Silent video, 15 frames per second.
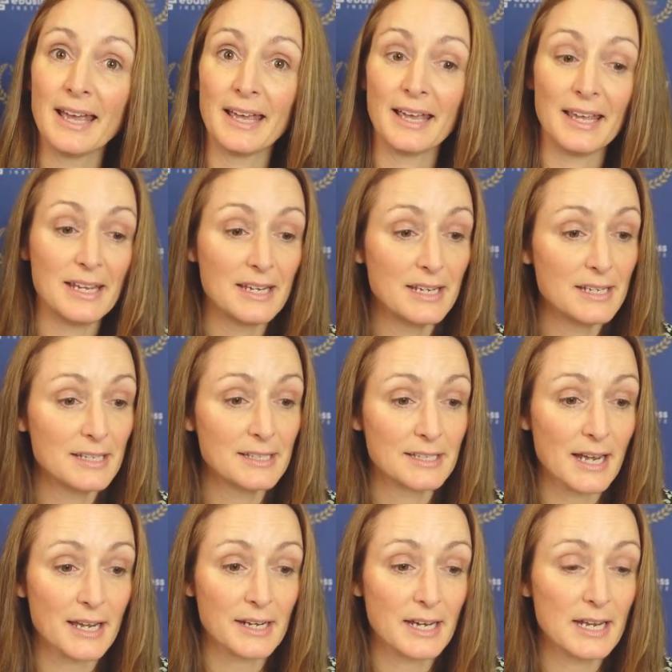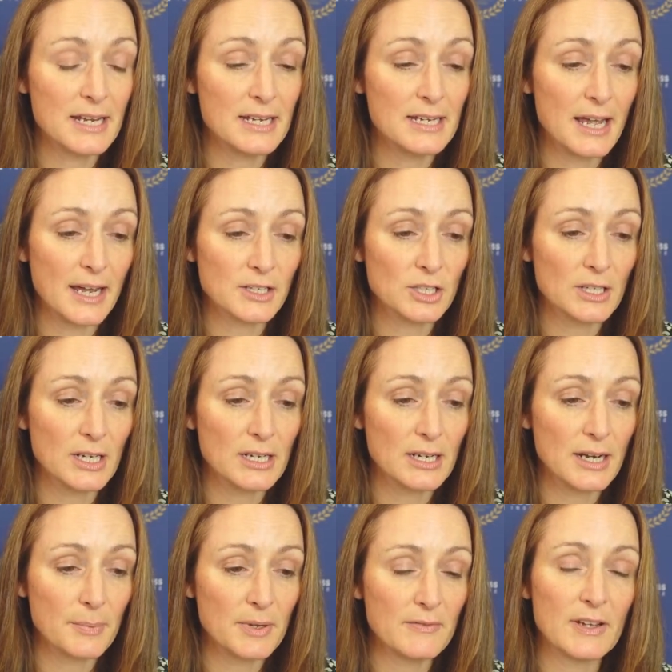He actually
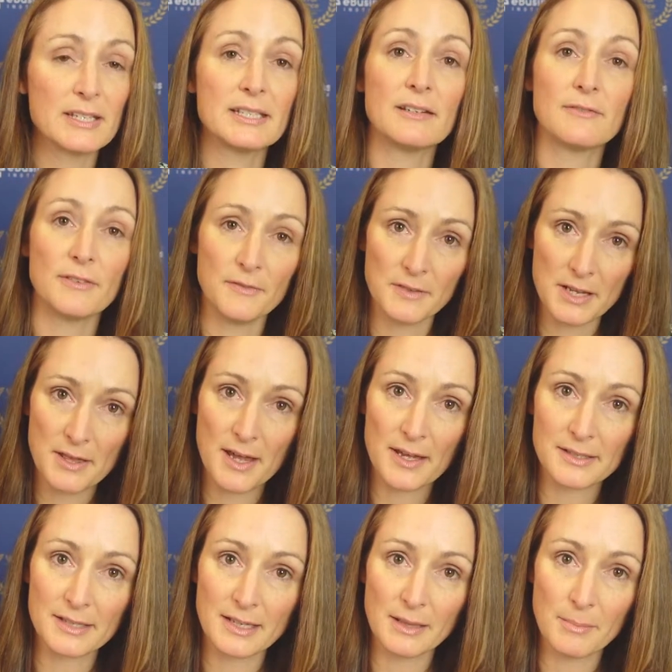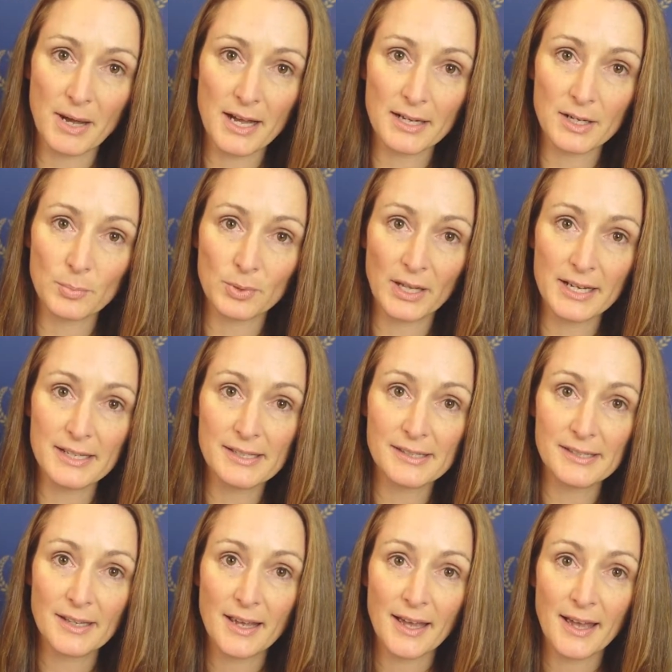ended up investing $50,000 in the
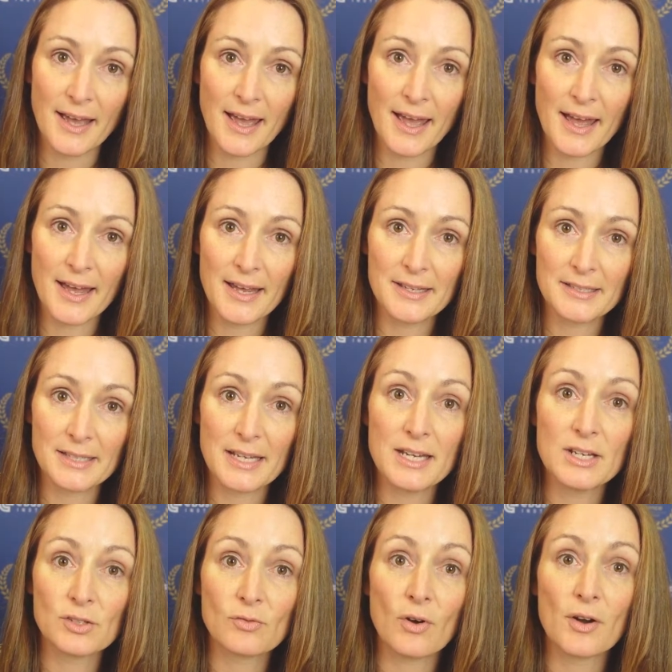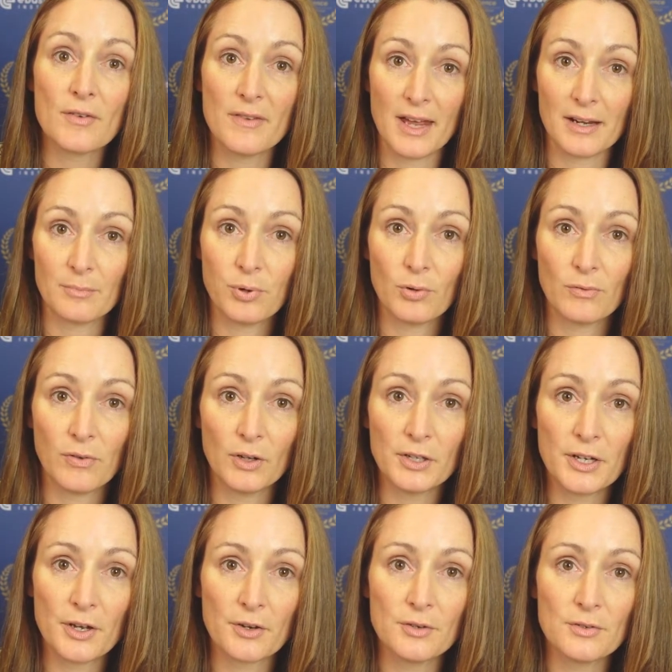marketplace, and he's grown that
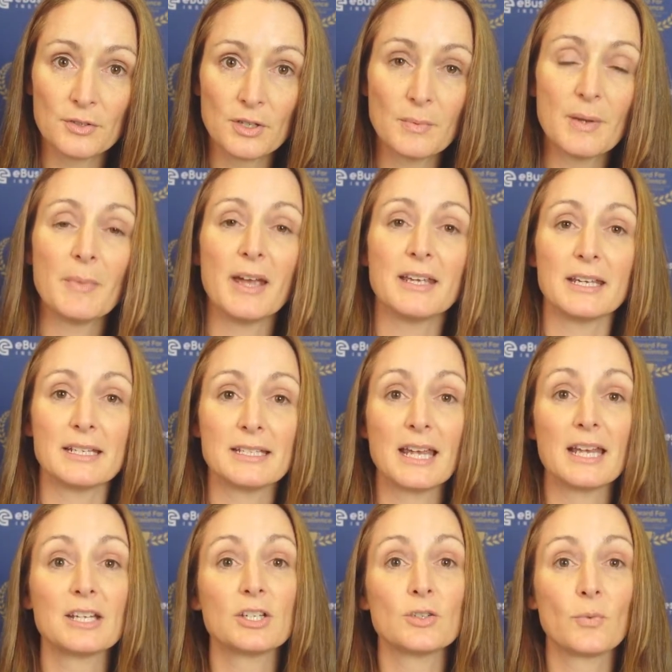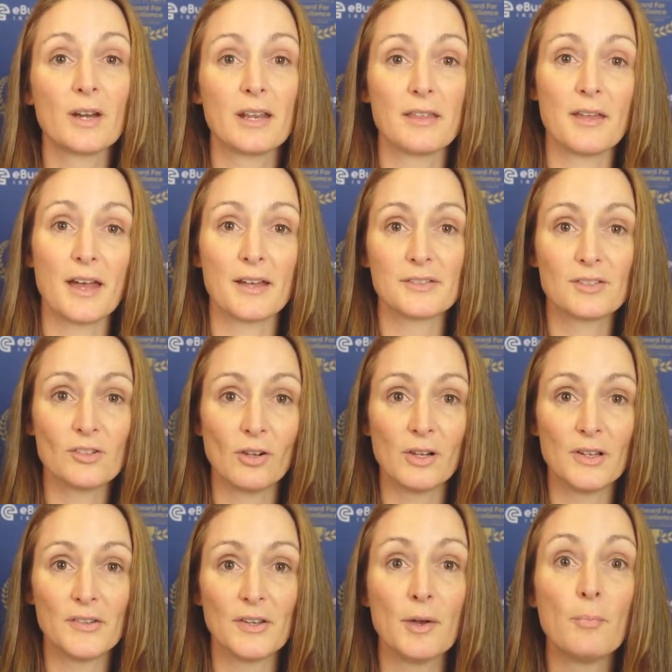portfolio to be making $10,000 to
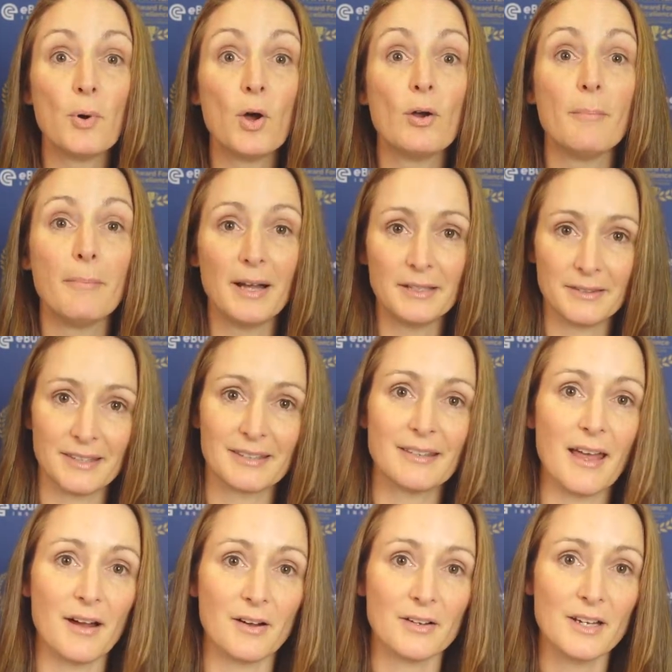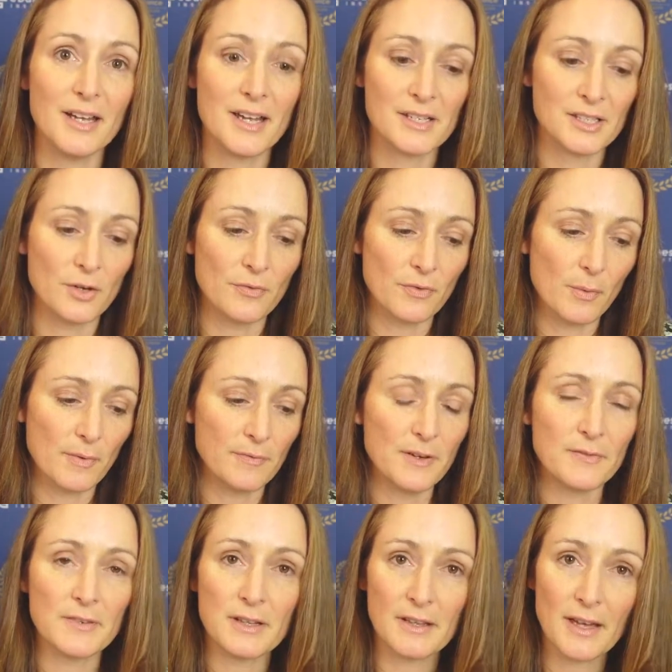$20,000 per month now. So from a
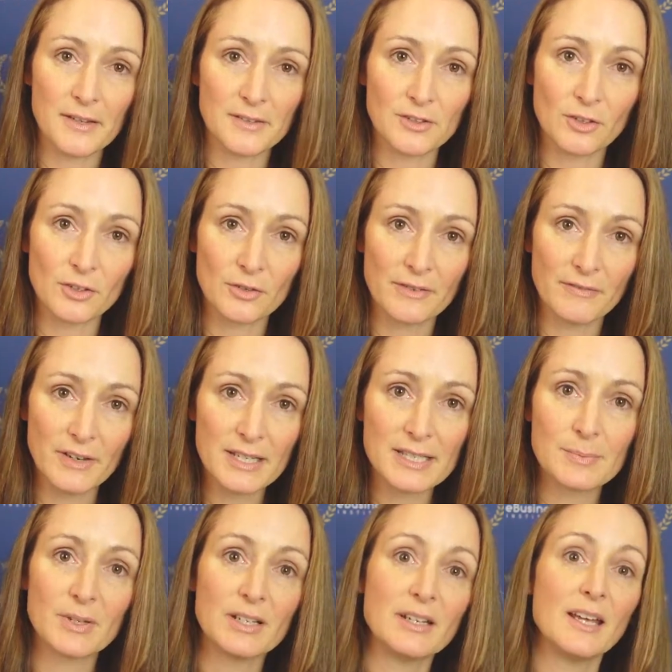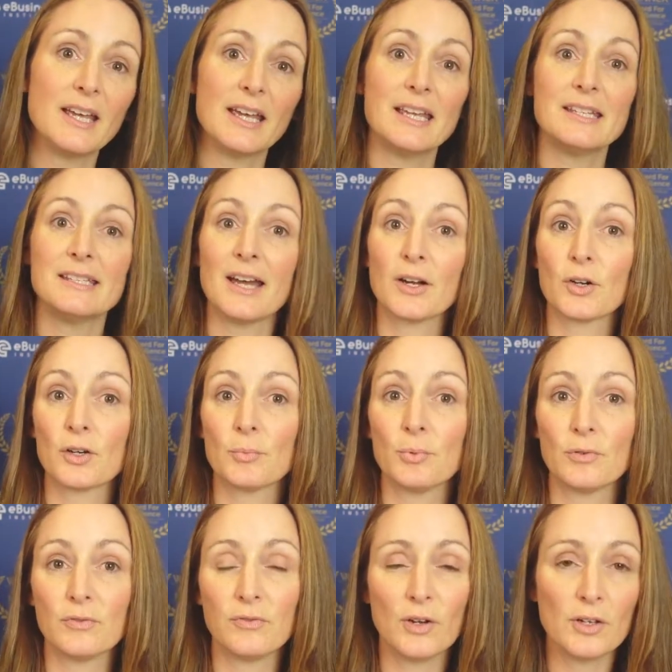$50,000 investment, he's now got a
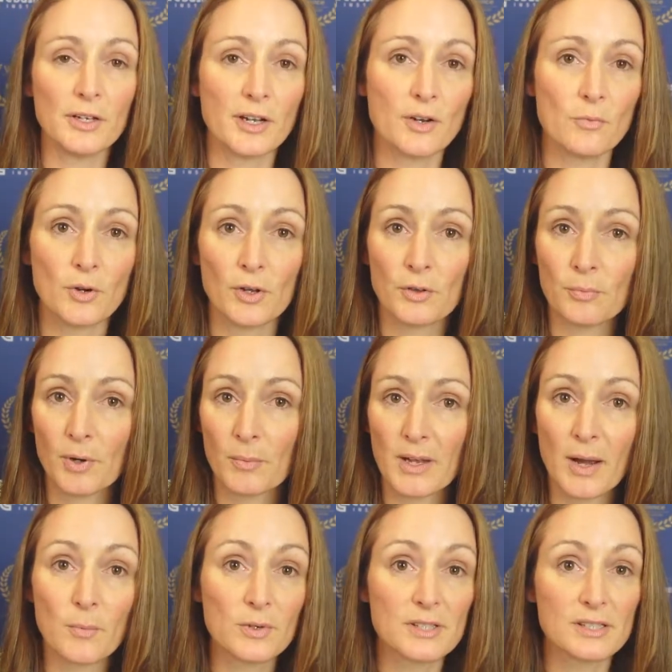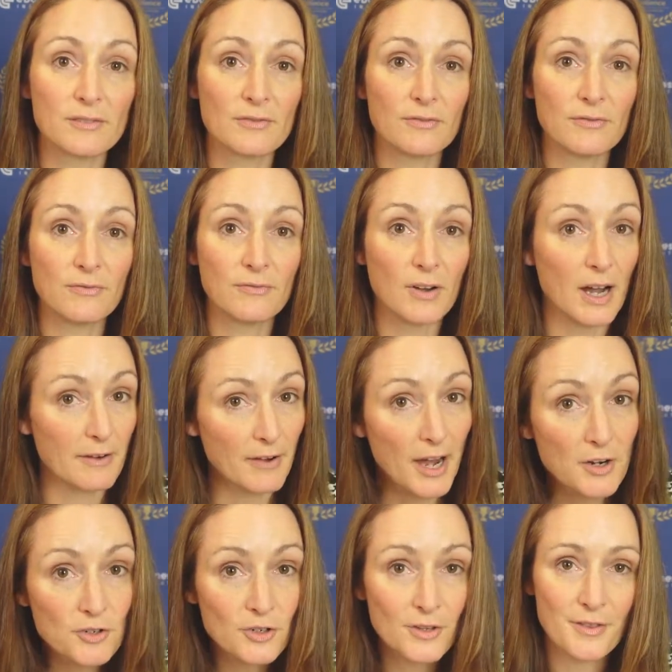portfolio worth probably upwards of
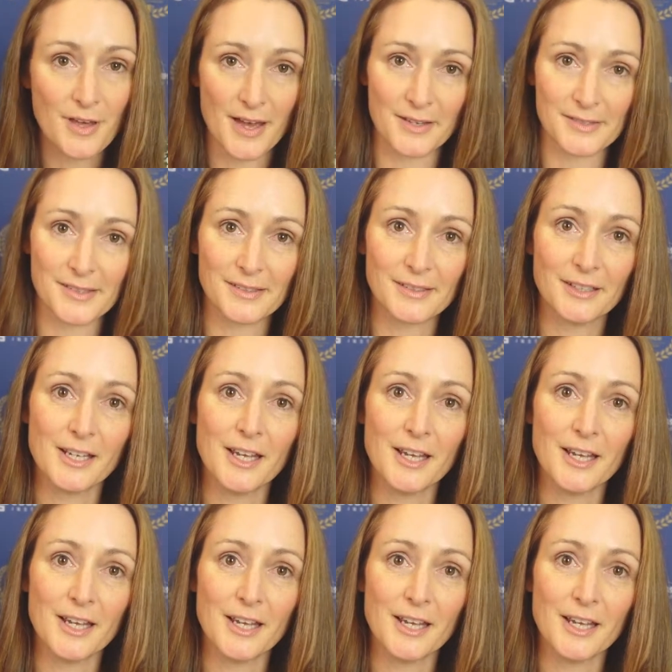$500,000.